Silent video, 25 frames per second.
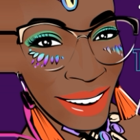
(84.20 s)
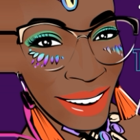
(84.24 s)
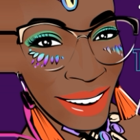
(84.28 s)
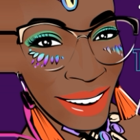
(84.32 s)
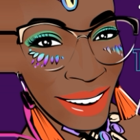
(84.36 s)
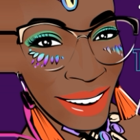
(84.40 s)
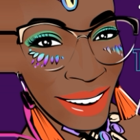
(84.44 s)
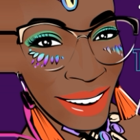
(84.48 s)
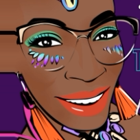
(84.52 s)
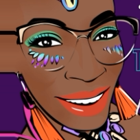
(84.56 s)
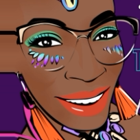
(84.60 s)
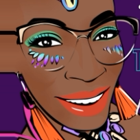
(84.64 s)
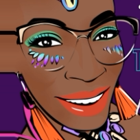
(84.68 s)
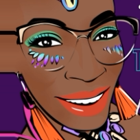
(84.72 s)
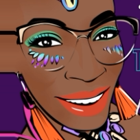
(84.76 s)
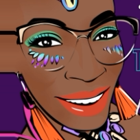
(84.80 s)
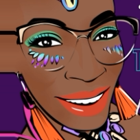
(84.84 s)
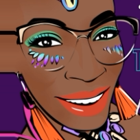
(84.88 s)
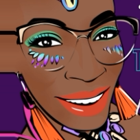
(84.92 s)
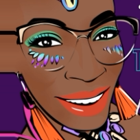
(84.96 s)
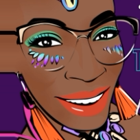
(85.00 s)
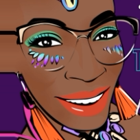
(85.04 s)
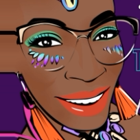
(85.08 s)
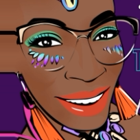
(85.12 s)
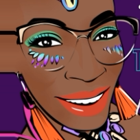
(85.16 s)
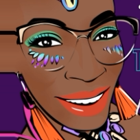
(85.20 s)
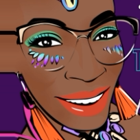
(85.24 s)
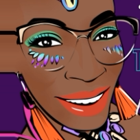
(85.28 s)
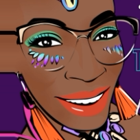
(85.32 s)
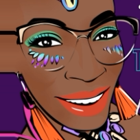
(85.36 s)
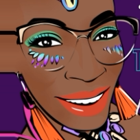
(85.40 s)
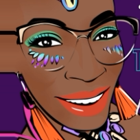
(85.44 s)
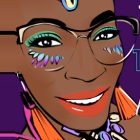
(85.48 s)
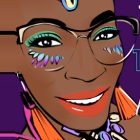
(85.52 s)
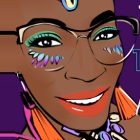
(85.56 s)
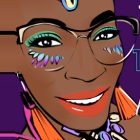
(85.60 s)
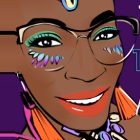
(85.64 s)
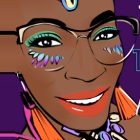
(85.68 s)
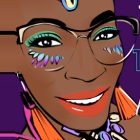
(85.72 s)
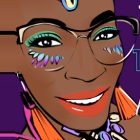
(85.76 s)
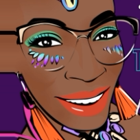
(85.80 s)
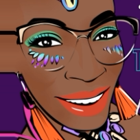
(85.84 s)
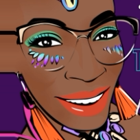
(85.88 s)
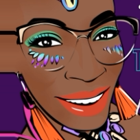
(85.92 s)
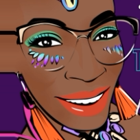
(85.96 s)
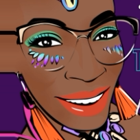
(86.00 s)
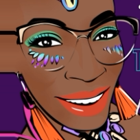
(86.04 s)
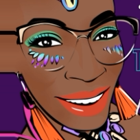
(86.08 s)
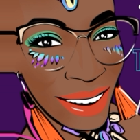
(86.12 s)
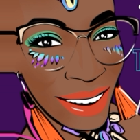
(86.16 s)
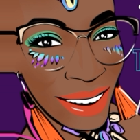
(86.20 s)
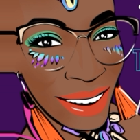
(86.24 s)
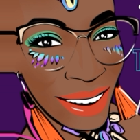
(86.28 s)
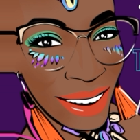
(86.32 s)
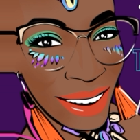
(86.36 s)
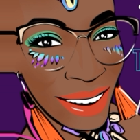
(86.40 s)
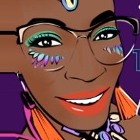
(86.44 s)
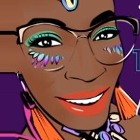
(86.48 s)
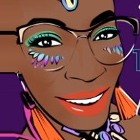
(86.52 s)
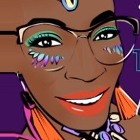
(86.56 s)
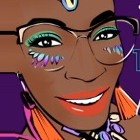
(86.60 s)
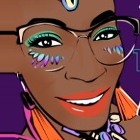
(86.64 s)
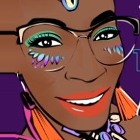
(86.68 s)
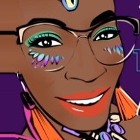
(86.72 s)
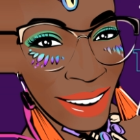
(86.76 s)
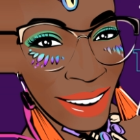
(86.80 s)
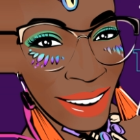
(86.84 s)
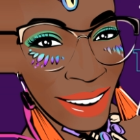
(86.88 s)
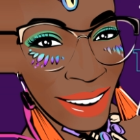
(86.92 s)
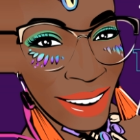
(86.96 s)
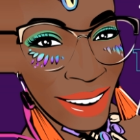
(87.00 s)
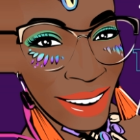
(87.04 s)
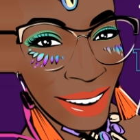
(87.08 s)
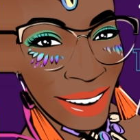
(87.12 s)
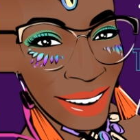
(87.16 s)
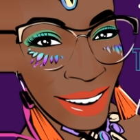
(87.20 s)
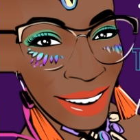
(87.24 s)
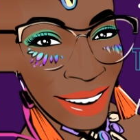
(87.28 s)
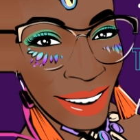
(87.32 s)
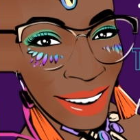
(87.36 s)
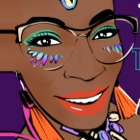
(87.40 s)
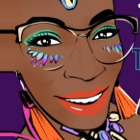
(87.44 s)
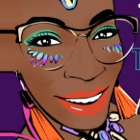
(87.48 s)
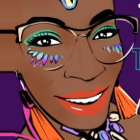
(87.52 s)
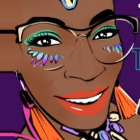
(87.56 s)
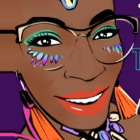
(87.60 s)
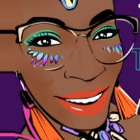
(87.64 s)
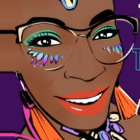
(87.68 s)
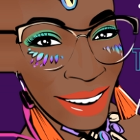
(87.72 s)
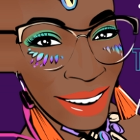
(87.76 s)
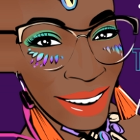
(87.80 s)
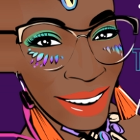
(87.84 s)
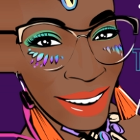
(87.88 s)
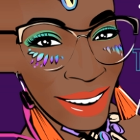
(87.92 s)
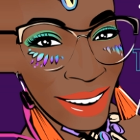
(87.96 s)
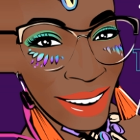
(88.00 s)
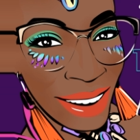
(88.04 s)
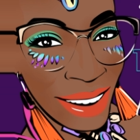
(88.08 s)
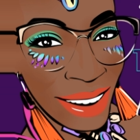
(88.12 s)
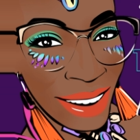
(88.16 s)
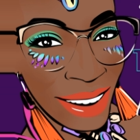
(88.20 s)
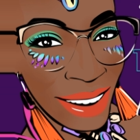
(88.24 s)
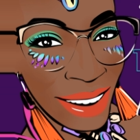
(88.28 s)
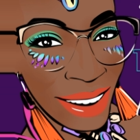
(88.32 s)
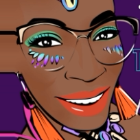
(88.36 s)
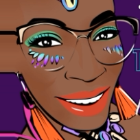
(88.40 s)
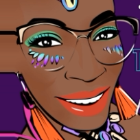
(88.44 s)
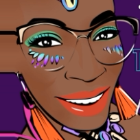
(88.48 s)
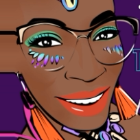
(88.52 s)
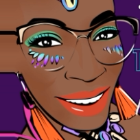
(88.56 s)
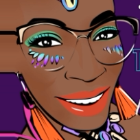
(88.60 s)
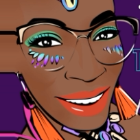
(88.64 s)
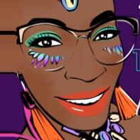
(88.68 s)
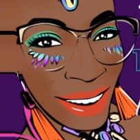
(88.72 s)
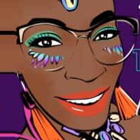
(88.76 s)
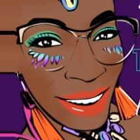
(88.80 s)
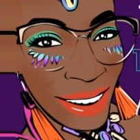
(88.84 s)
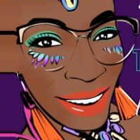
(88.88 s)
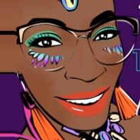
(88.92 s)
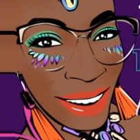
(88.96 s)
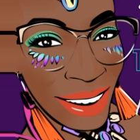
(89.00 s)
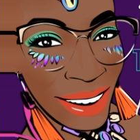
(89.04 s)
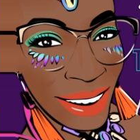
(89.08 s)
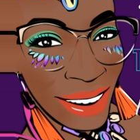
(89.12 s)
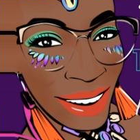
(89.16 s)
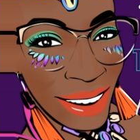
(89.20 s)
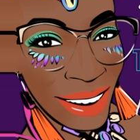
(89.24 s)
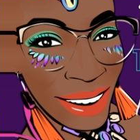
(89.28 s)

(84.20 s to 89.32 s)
(no lip movement)